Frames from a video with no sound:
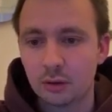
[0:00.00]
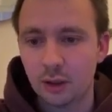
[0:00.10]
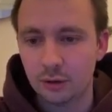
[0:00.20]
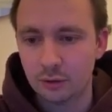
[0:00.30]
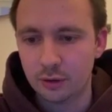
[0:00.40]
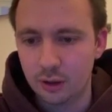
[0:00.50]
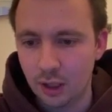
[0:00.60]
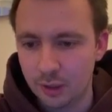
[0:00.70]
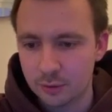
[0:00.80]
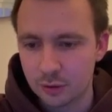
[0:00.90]
and you think,
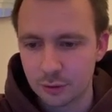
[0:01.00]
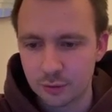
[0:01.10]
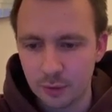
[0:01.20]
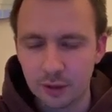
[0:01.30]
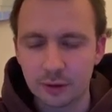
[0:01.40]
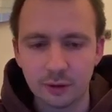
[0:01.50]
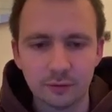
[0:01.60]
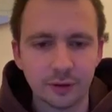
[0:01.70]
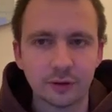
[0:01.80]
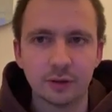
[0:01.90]
I'm so smart,
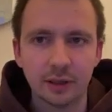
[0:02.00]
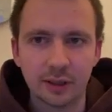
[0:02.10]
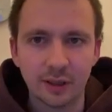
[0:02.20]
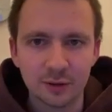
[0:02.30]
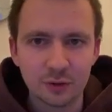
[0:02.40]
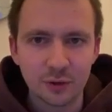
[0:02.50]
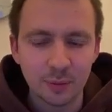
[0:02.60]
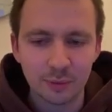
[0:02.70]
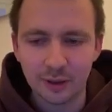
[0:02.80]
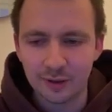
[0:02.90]
I've learned the legal
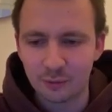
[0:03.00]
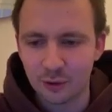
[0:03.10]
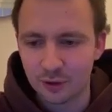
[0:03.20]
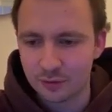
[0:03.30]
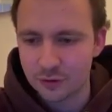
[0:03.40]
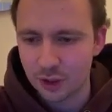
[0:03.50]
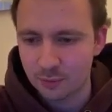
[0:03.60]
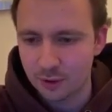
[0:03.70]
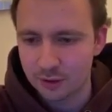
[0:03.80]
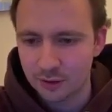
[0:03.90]
trap and I'm gonna give
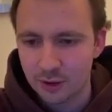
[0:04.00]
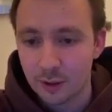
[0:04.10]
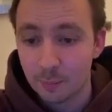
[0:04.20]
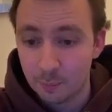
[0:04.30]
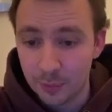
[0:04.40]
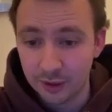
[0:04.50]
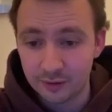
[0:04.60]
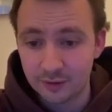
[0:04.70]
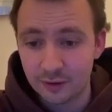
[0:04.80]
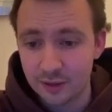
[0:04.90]
checkmate.
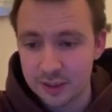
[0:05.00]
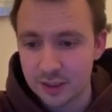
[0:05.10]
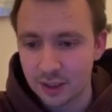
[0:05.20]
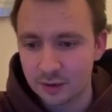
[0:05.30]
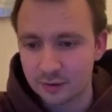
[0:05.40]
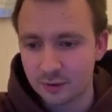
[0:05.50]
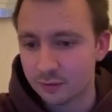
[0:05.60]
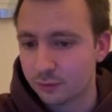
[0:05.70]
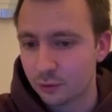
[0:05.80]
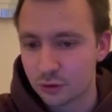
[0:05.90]
But this knight
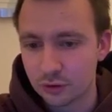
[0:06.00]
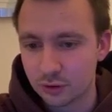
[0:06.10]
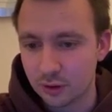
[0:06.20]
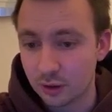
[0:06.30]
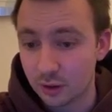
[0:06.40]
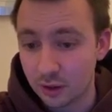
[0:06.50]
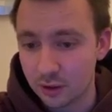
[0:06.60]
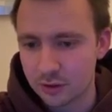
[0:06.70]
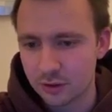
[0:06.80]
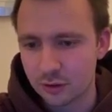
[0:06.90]
unfortunately
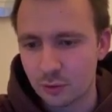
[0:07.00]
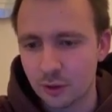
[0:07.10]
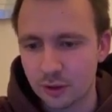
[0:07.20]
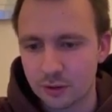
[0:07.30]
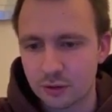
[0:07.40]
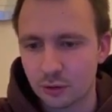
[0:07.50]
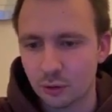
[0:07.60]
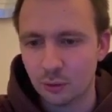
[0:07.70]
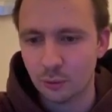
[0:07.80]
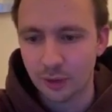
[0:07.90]
guards this square.
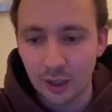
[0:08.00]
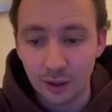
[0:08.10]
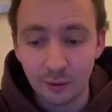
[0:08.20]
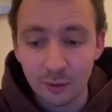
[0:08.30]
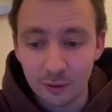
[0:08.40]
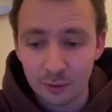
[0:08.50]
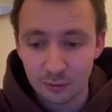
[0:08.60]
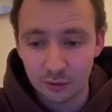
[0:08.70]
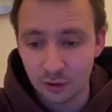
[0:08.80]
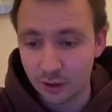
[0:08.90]
So now
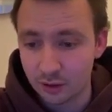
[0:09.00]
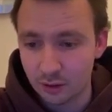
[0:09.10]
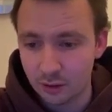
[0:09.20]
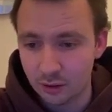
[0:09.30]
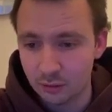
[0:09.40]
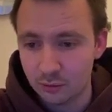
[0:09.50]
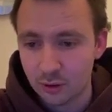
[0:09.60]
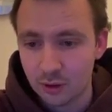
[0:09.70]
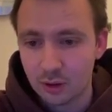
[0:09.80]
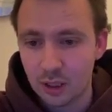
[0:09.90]
you're like, uh-oh,
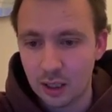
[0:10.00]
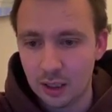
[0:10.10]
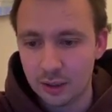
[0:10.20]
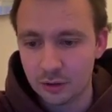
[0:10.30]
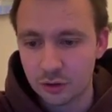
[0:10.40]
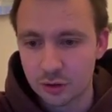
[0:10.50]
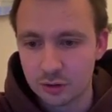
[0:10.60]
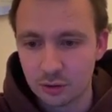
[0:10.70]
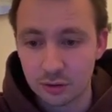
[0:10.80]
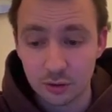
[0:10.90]
I
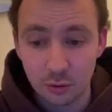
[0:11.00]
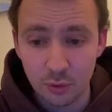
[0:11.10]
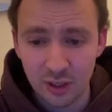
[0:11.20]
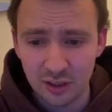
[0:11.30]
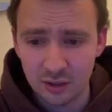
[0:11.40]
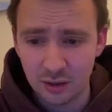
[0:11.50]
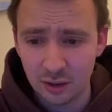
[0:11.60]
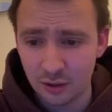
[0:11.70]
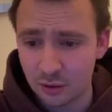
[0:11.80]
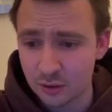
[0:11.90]
just lost a queen,
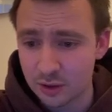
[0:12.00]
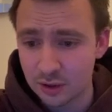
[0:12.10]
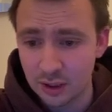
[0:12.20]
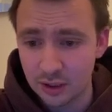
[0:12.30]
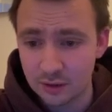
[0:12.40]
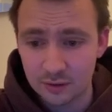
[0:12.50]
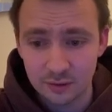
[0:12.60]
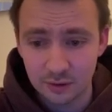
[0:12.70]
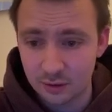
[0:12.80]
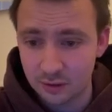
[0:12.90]
I lost a knight,
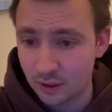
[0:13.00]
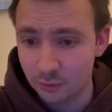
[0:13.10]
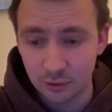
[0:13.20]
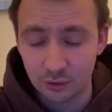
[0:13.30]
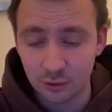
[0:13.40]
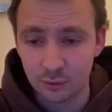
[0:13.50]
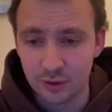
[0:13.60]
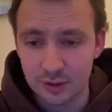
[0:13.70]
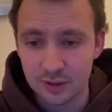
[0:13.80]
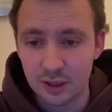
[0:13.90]
I'm not gonna
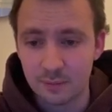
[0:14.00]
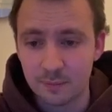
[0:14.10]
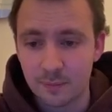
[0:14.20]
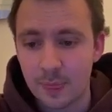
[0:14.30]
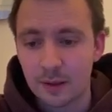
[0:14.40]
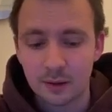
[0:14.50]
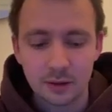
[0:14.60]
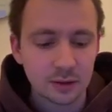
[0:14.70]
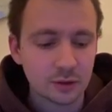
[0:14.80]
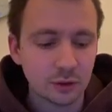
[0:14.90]
win this game.
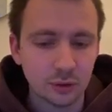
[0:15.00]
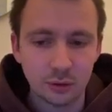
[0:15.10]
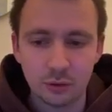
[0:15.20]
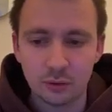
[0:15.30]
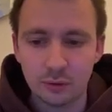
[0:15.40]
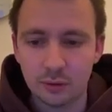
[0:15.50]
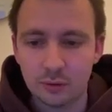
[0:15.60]
So